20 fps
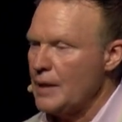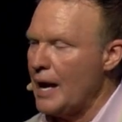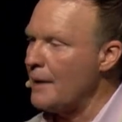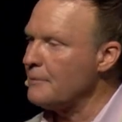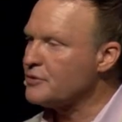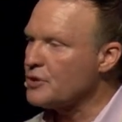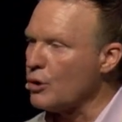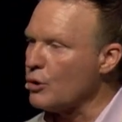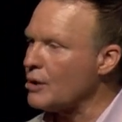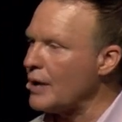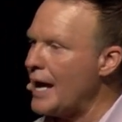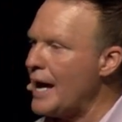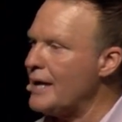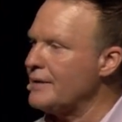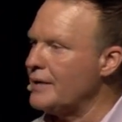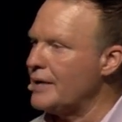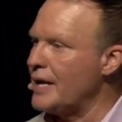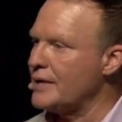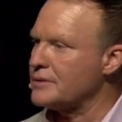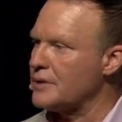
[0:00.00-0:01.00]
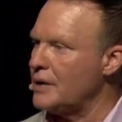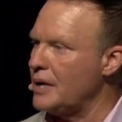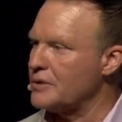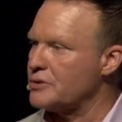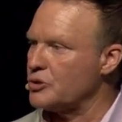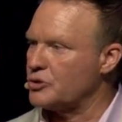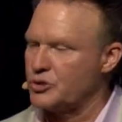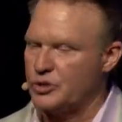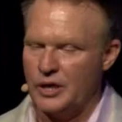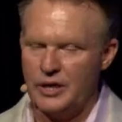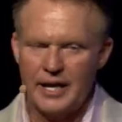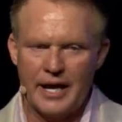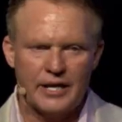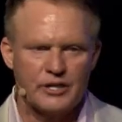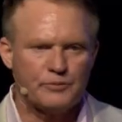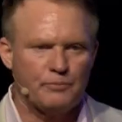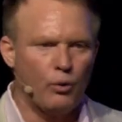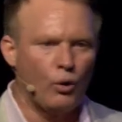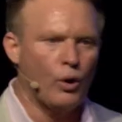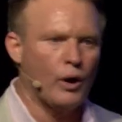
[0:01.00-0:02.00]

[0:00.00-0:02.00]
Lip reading: I'm so glad that as a teenage